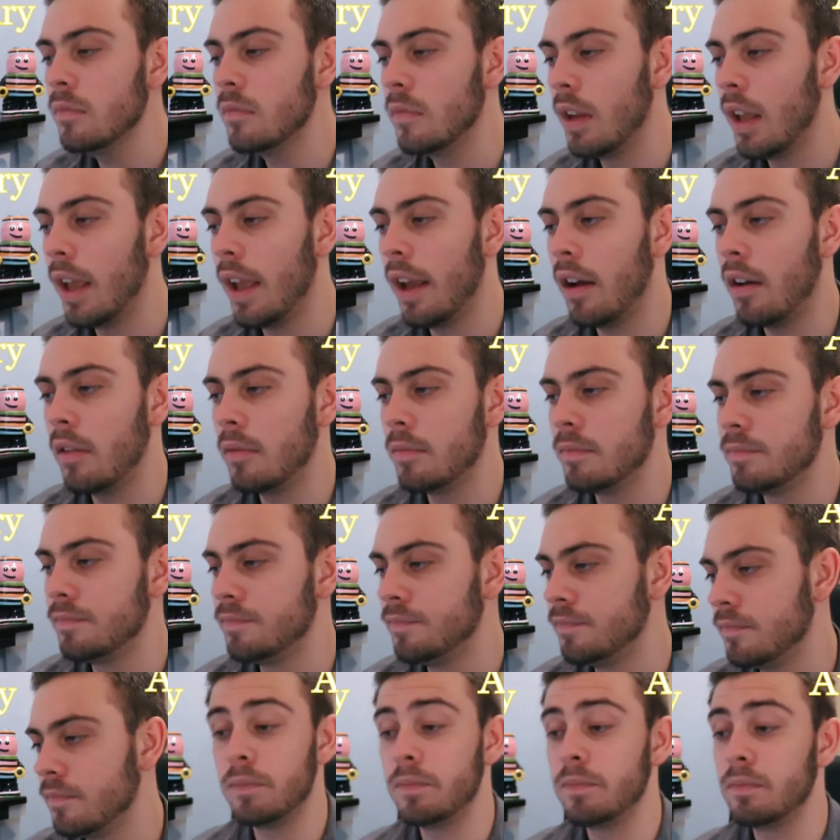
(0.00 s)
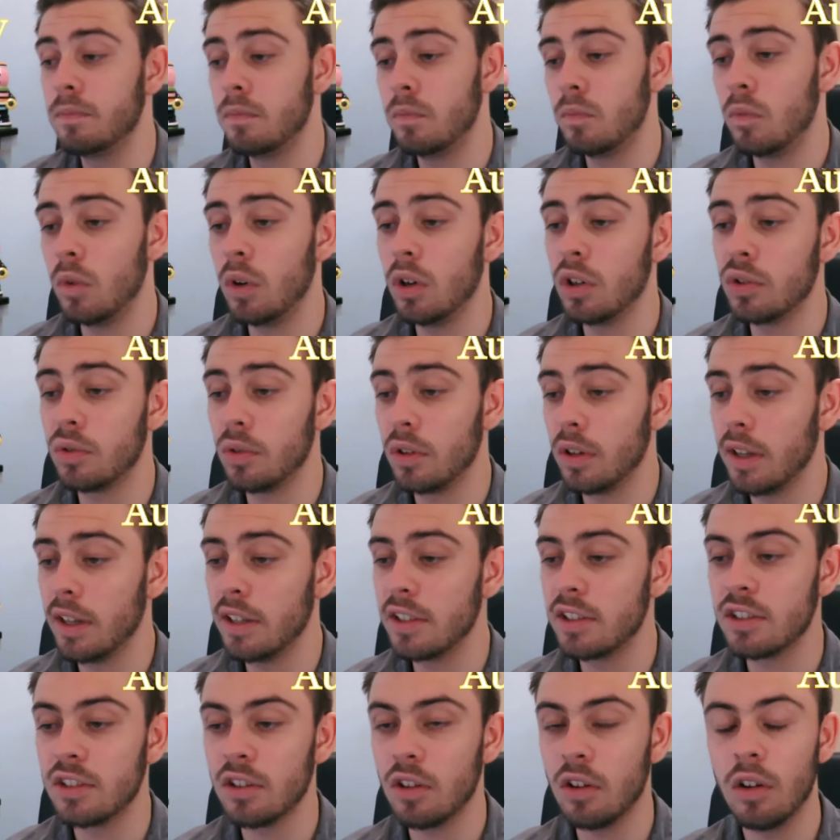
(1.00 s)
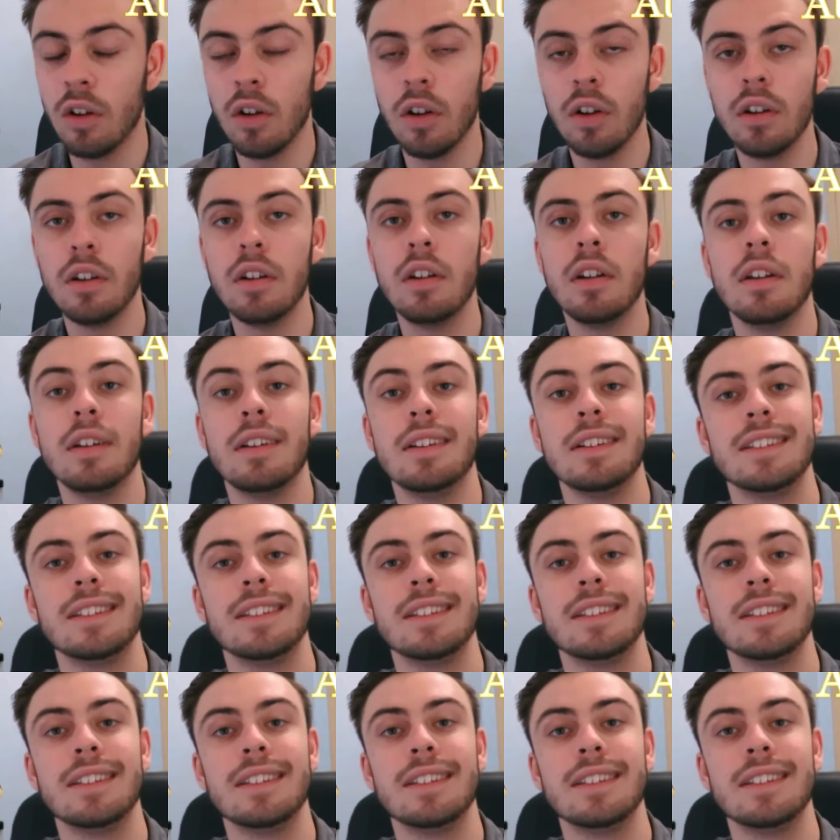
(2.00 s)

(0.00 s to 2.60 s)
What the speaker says: Now, was released on